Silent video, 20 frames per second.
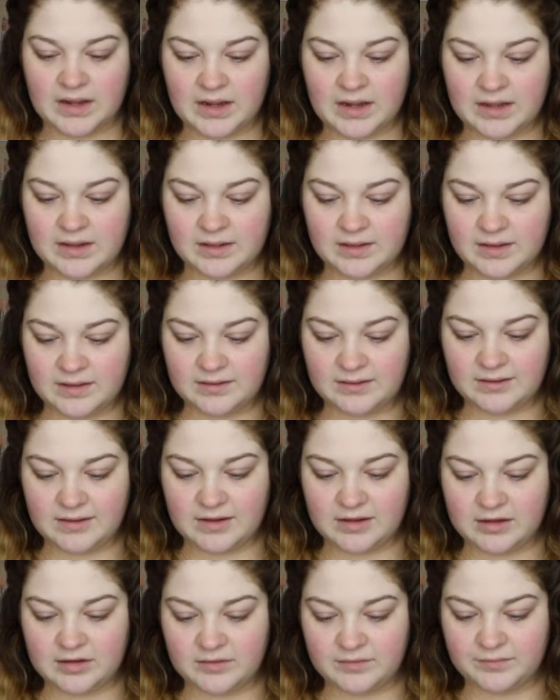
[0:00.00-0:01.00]
And this
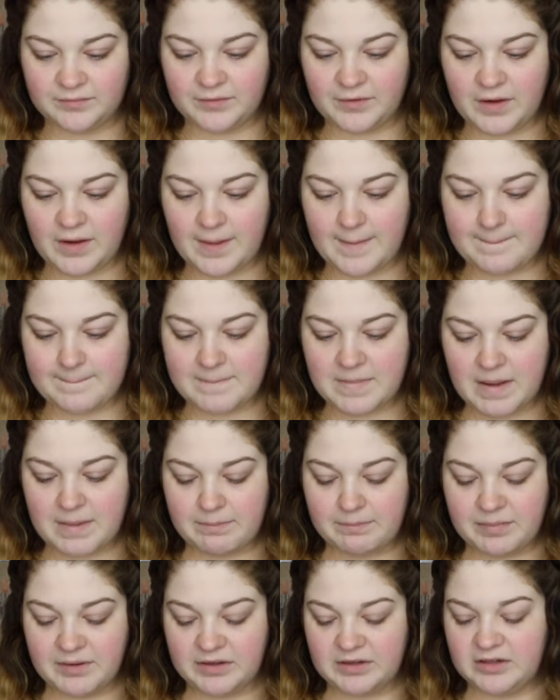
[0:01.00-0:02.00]
is from
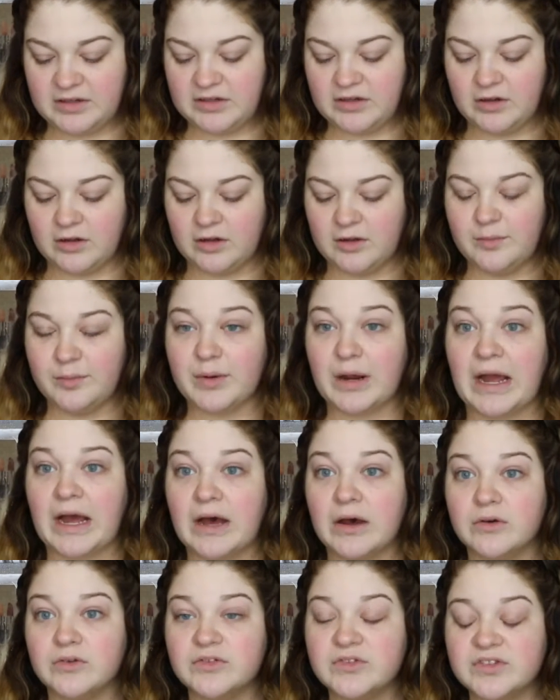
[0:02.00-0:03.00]
Billion Dollar
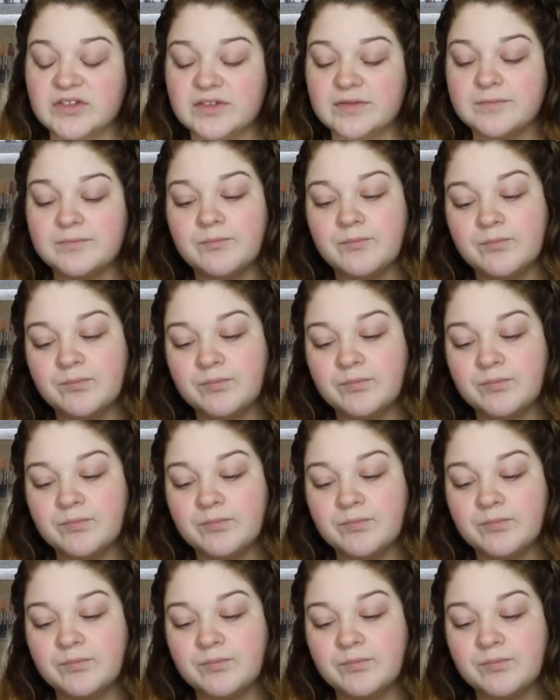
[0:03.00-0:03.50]
Brows.